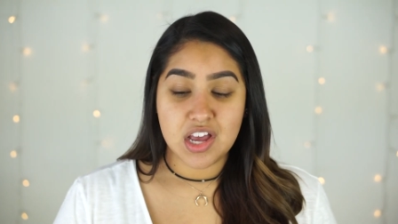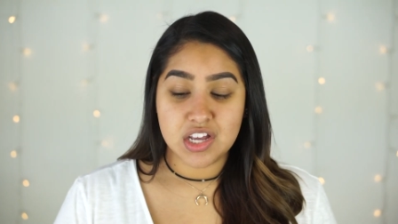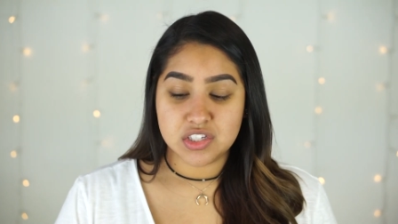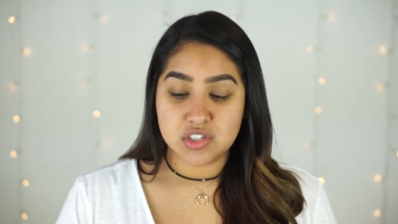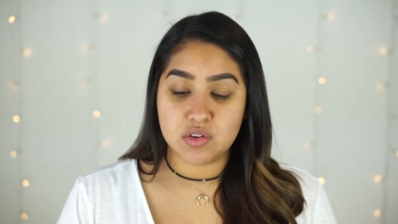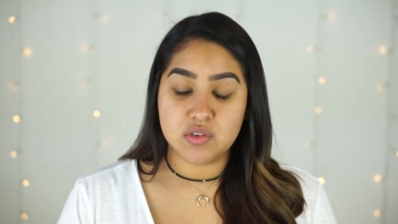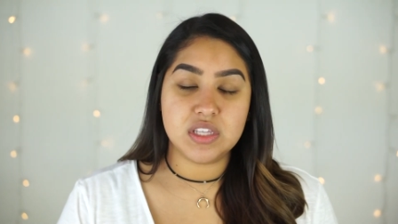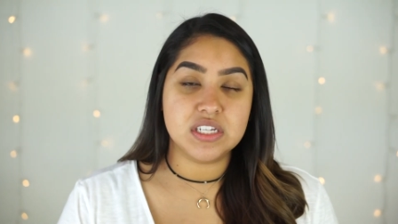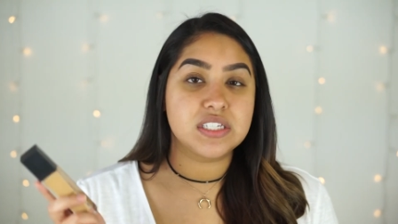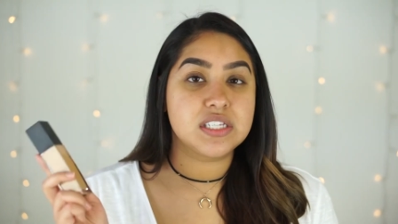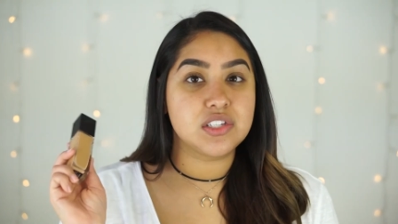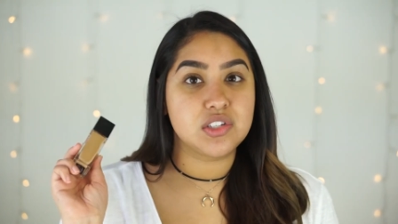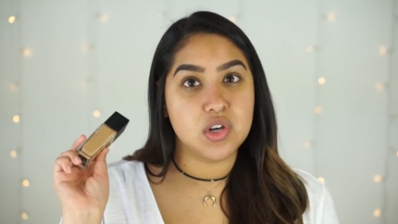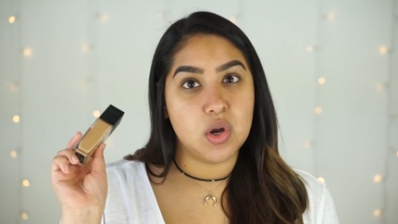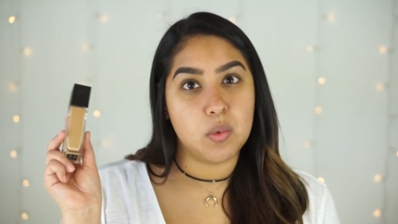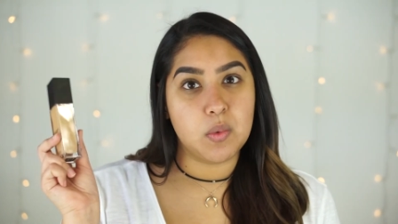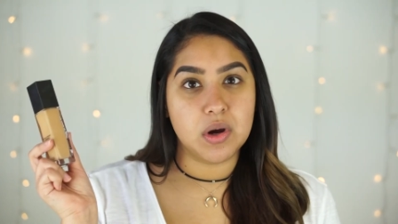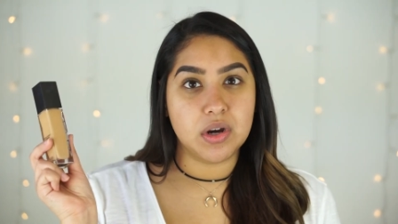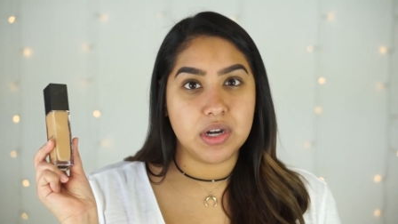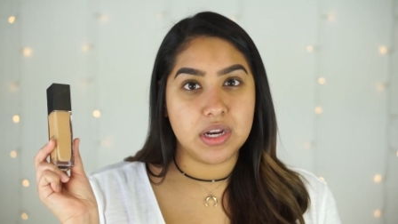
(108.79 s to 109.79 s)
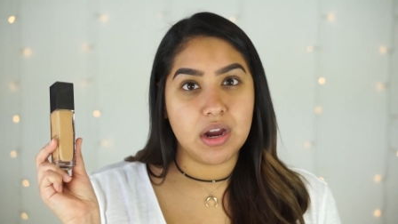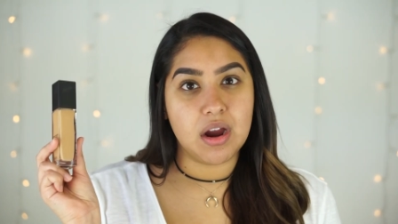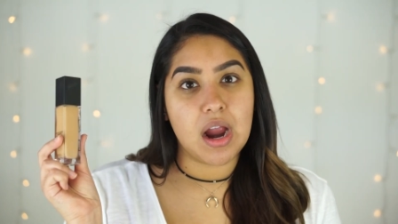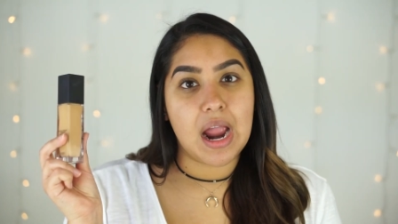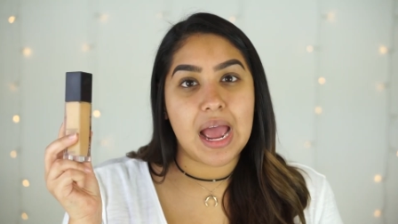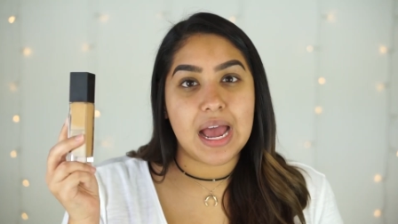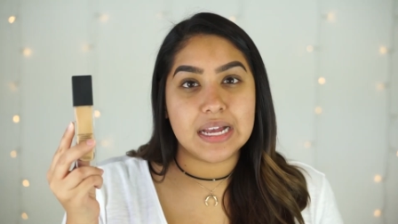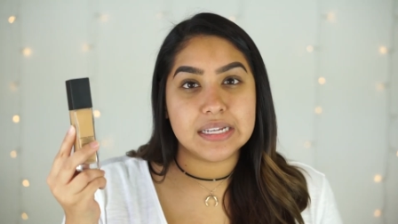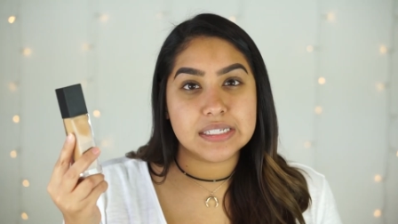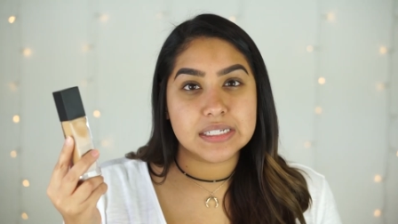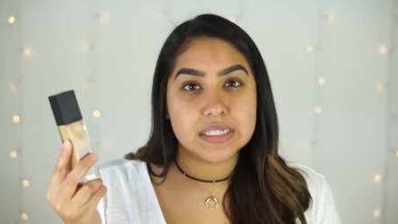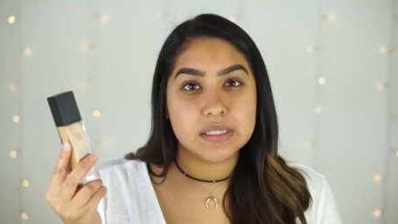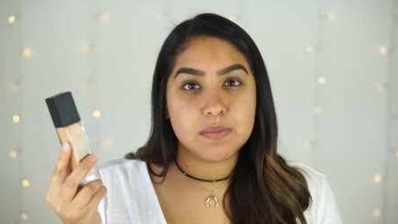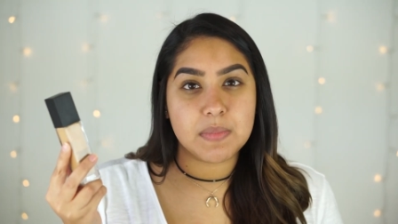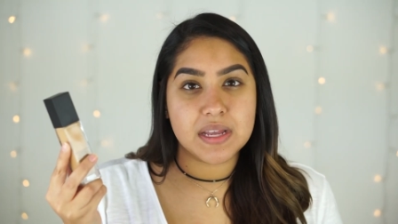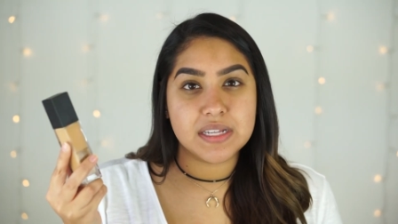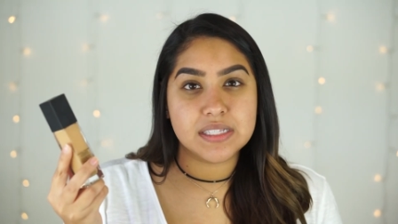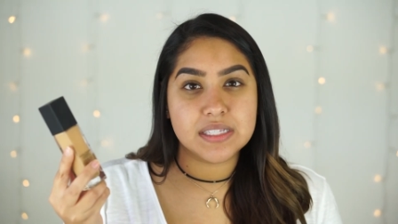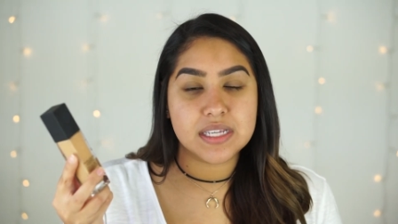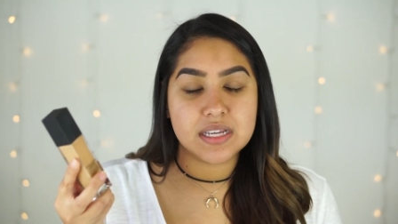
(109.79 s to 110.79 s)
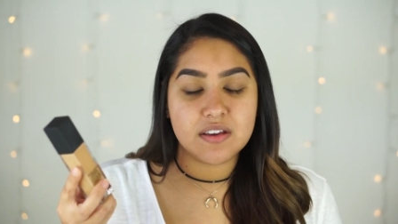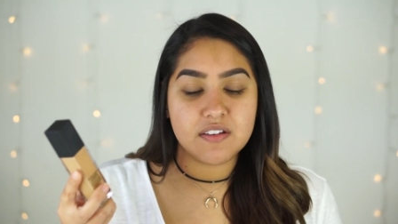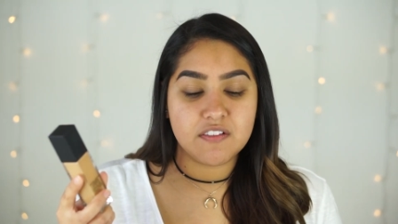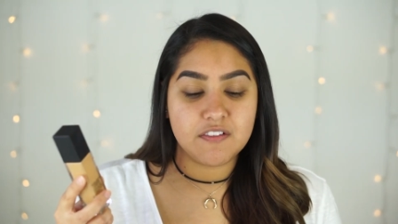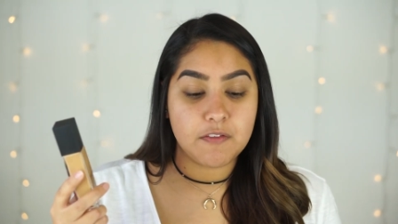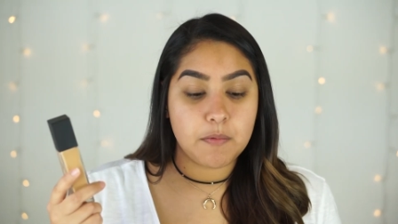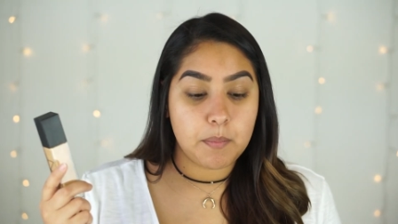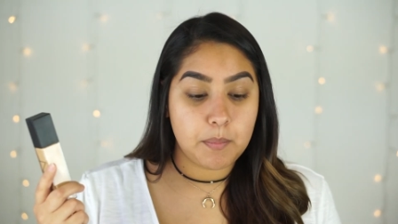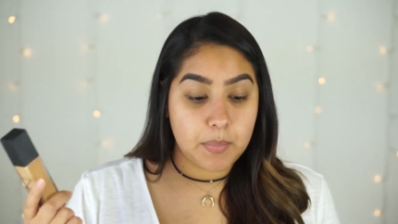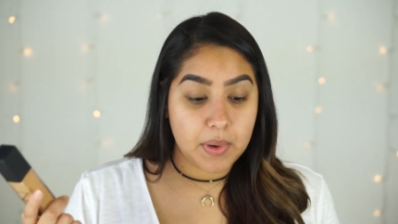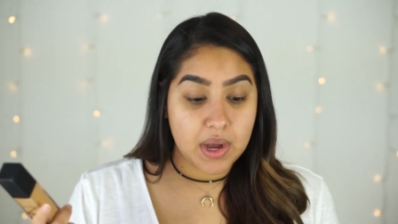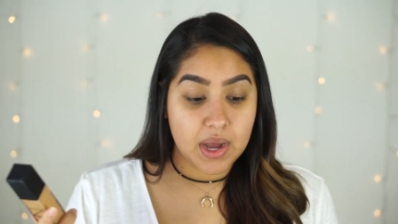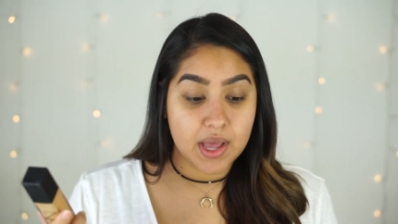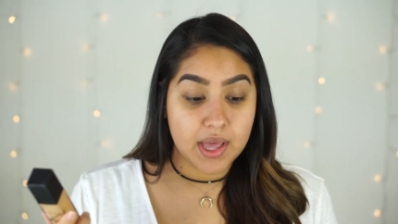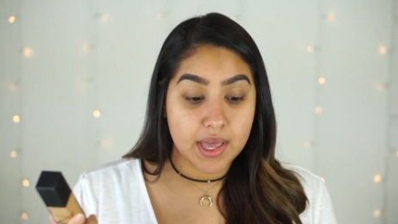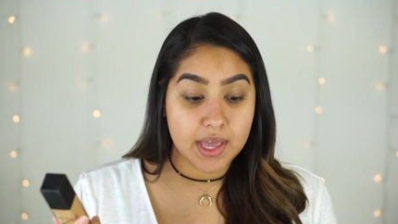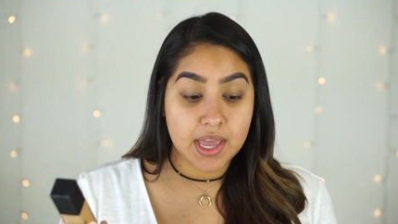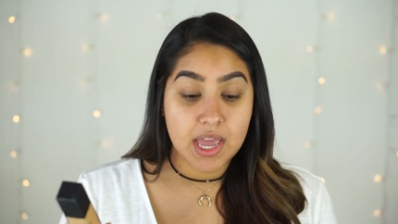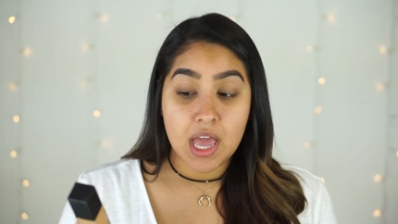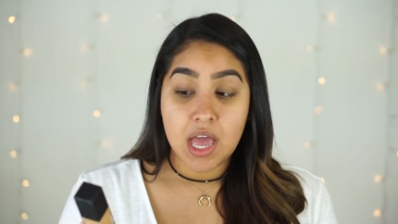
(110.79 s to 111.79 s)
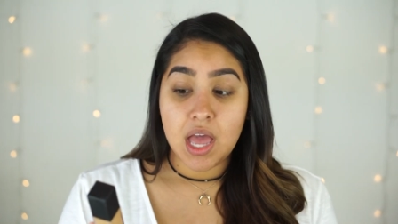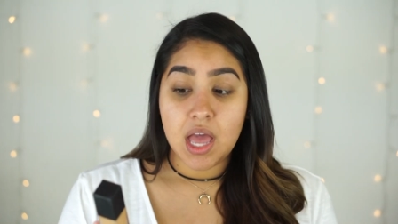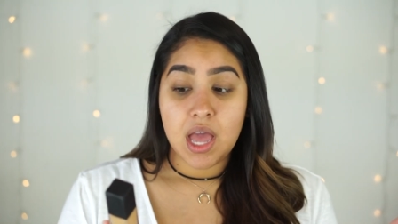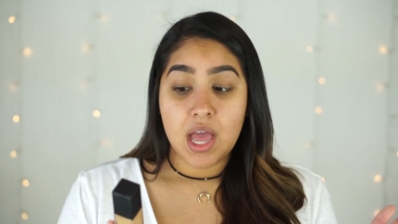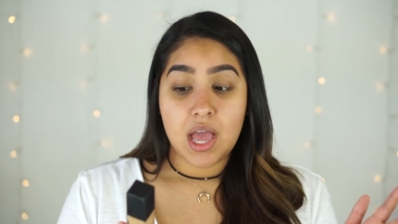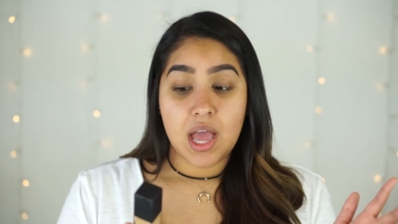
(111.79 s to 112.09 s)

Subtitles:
So this is nowhere near as expensive, but